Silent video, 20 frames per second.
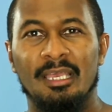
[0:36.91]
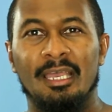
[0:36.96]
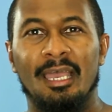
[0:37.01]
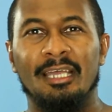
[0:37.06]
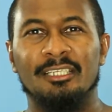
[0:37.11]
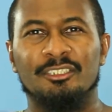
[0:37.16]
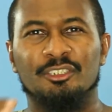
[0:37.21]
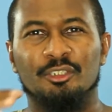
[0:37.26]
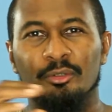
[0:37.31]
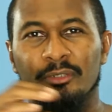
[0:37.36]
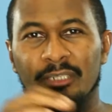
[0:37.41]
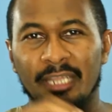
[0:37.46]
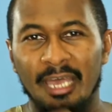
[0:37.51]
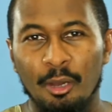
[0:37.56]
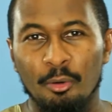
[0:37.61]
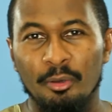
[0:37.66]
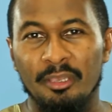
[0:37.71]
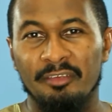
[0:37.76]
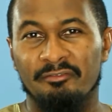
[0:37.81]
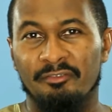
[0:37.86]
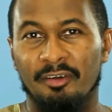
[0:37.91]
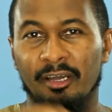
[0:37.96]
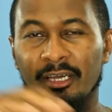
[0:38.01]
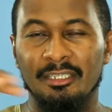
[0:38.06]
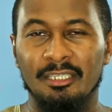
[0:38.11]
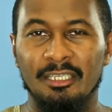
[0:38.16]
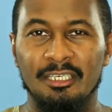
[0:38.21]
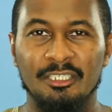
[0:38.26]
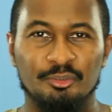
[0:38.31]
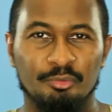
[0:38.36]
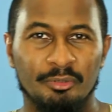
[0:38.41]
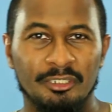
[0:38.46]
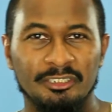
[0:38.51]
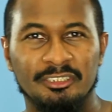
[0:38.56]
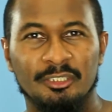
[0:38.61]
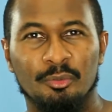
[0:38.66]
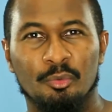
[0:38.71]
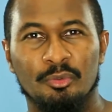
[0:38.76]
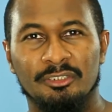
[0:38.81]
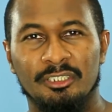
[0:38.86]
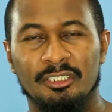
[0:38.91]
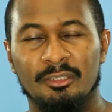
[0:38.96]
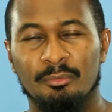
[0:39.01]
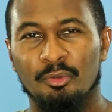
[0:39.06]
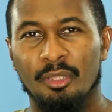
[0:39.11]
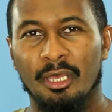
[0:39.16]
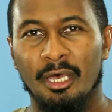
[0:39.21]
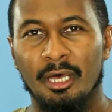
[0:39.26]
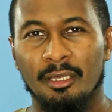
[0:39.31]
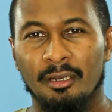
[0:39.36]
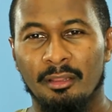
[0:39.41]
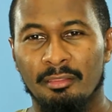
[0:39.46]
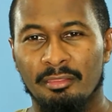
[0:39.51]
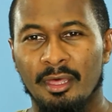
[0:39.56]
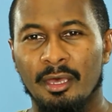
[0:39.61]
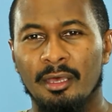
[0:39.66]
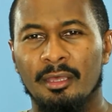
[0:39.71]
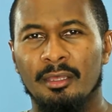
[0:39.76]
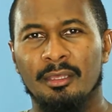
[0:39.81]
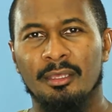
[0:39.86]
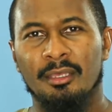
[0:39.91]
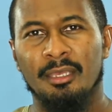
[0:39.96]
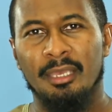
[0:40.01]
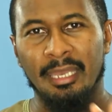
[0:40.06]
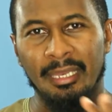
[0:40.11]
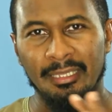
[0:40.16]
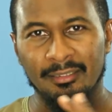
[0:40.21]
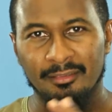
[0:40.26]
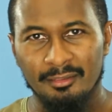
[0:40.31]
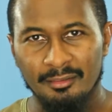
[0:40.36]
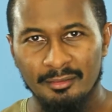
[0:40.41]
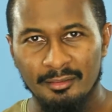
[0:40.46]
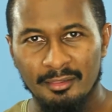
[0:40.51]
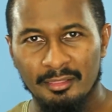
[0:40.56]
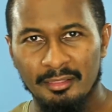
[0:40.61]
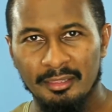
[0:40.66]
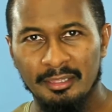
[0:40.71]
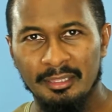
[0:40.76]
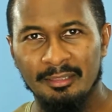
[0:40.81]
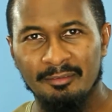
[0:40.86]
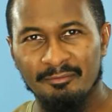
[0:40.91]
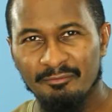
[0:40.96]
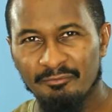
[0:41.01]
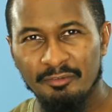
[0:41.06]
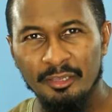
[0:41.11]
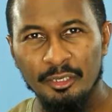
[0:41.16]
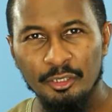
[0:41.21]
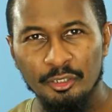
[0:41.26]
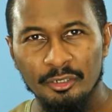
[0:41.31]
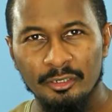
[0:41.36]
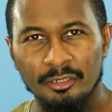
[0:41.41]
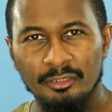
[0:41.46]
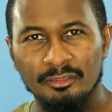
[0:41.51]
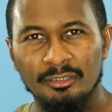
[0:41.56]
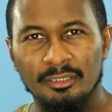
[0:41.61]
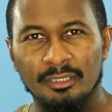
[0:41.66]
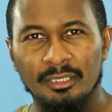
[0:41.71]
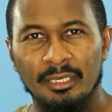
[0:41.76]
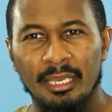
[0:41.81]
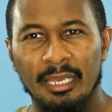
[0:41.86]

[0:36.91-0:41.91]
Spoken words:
And so now he finally is resting with Zayd ibn Haritha at the vineyard,